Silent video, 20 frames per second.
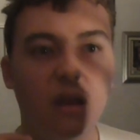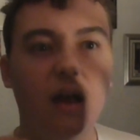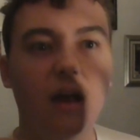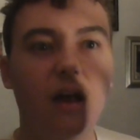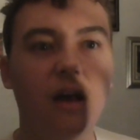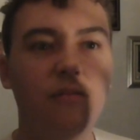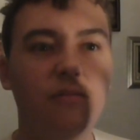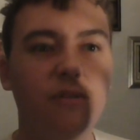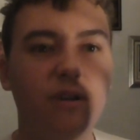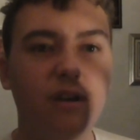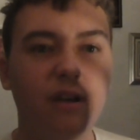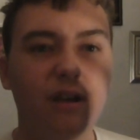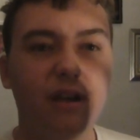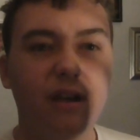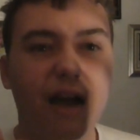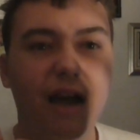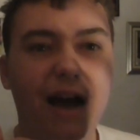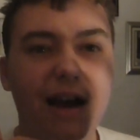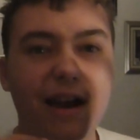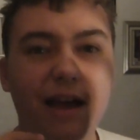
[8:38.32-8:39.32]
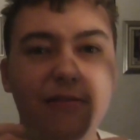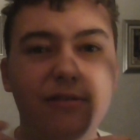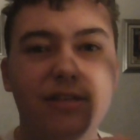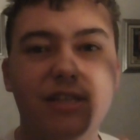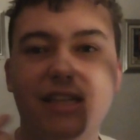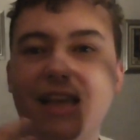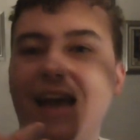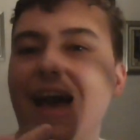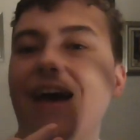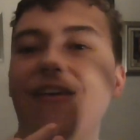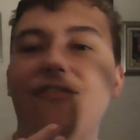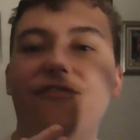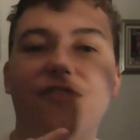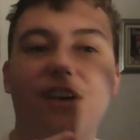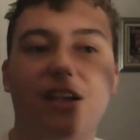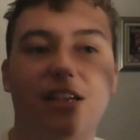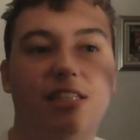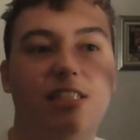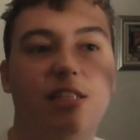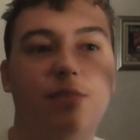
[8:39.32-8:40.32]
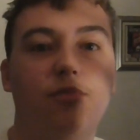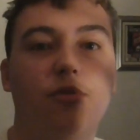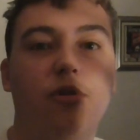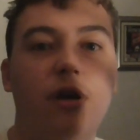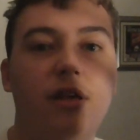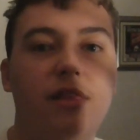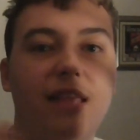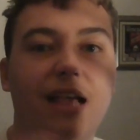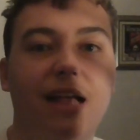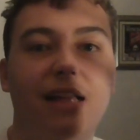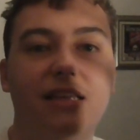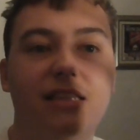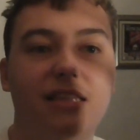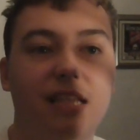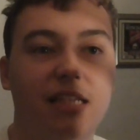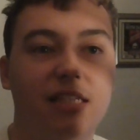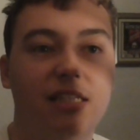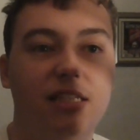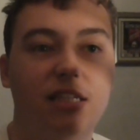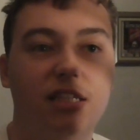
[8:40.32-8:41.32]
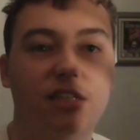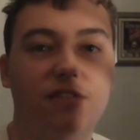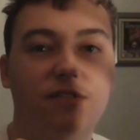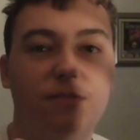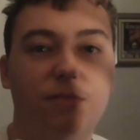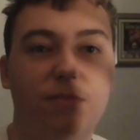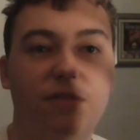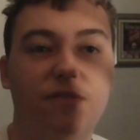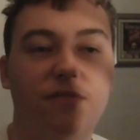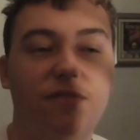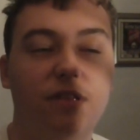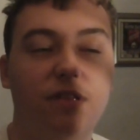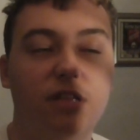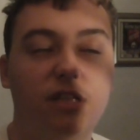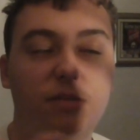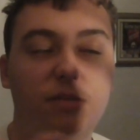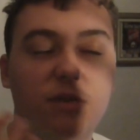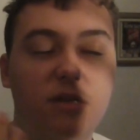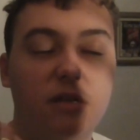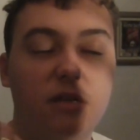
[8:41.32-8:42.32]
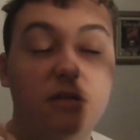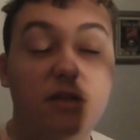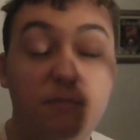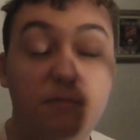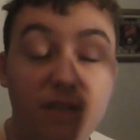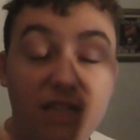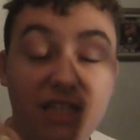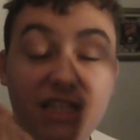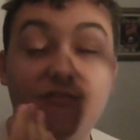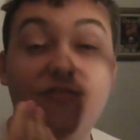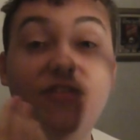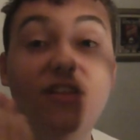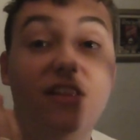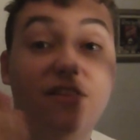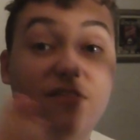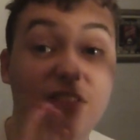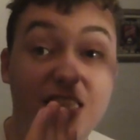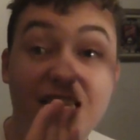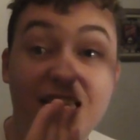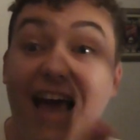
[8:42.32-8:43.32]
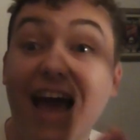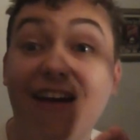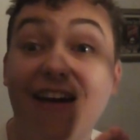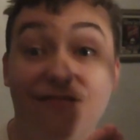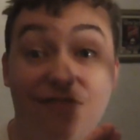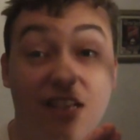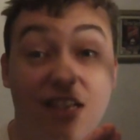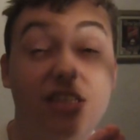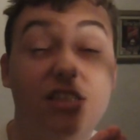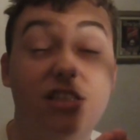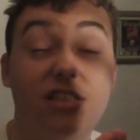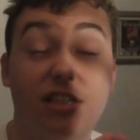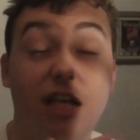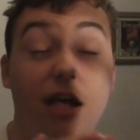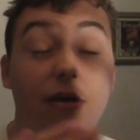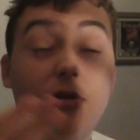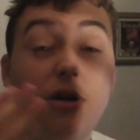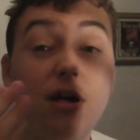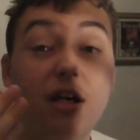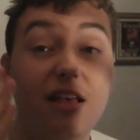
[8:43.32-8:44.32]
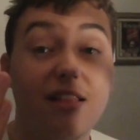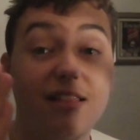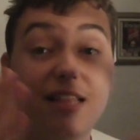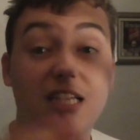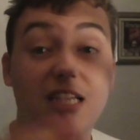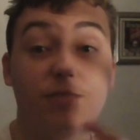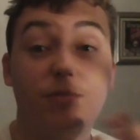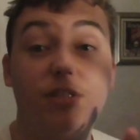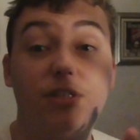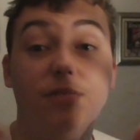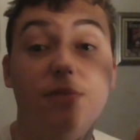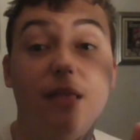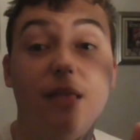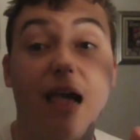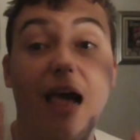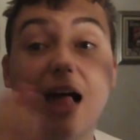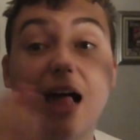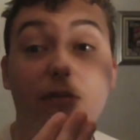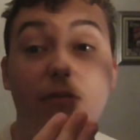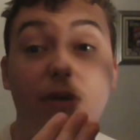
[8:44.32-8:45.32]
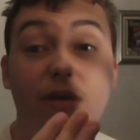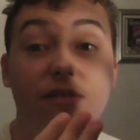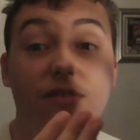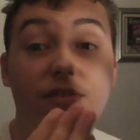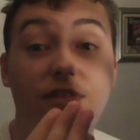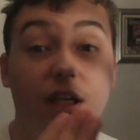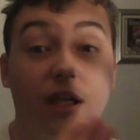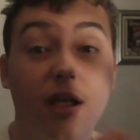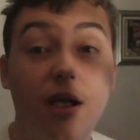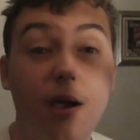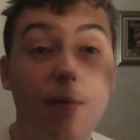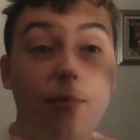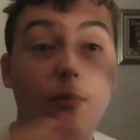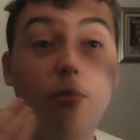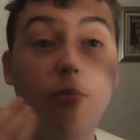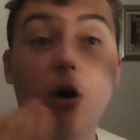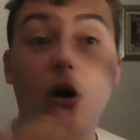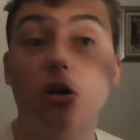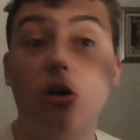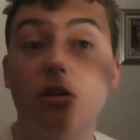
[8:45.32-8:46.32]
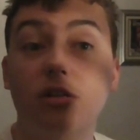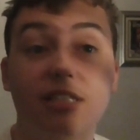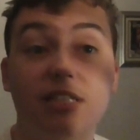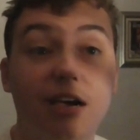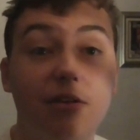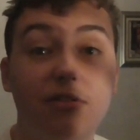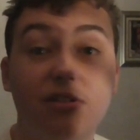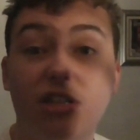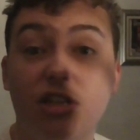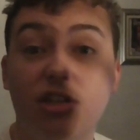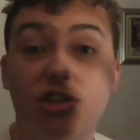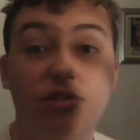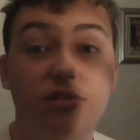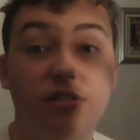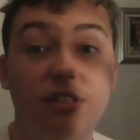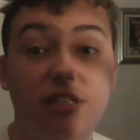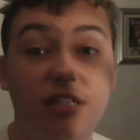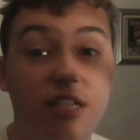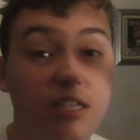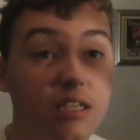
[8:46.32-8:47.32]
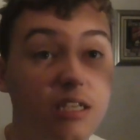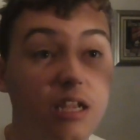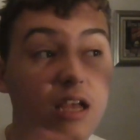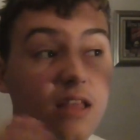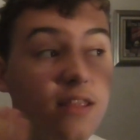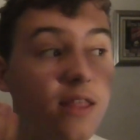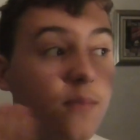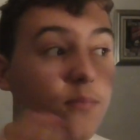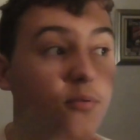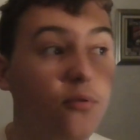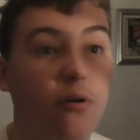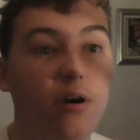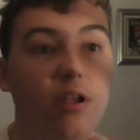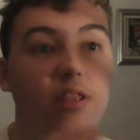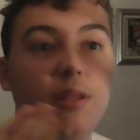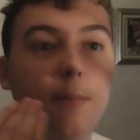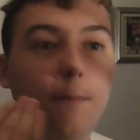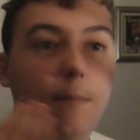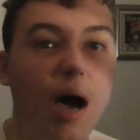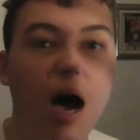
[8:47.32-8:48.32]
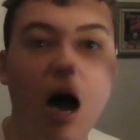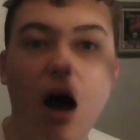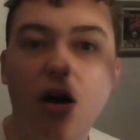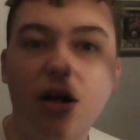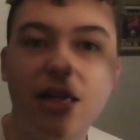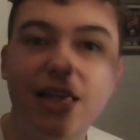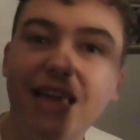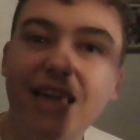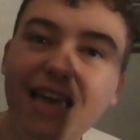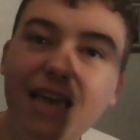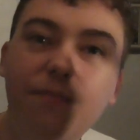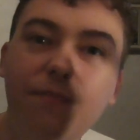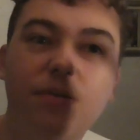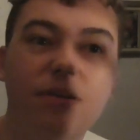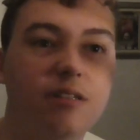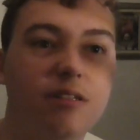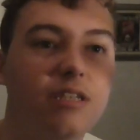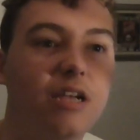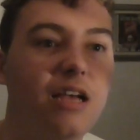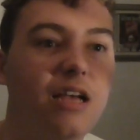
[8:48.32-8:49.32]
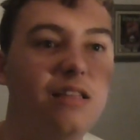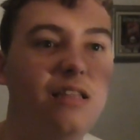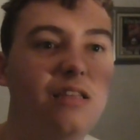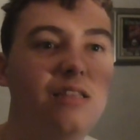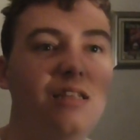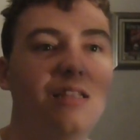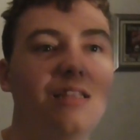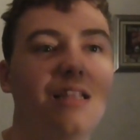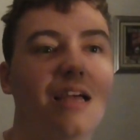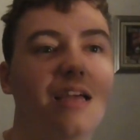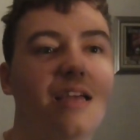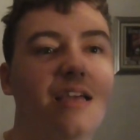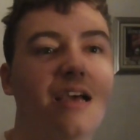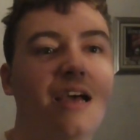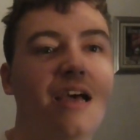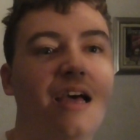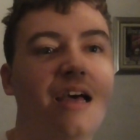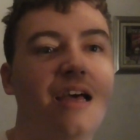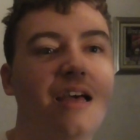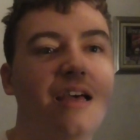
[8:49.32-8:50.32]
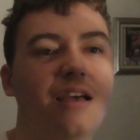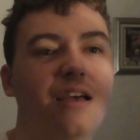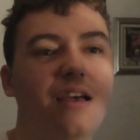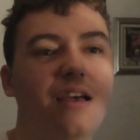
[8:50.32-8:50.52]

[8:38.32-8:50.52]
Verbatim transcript: um, I know Scarefest, they brought in the ancestors sp sp specifically for Scarefest, so that's particularly a Halloween thing. But what Alton Towers did during the season, they brought in the park keepers. They did like a,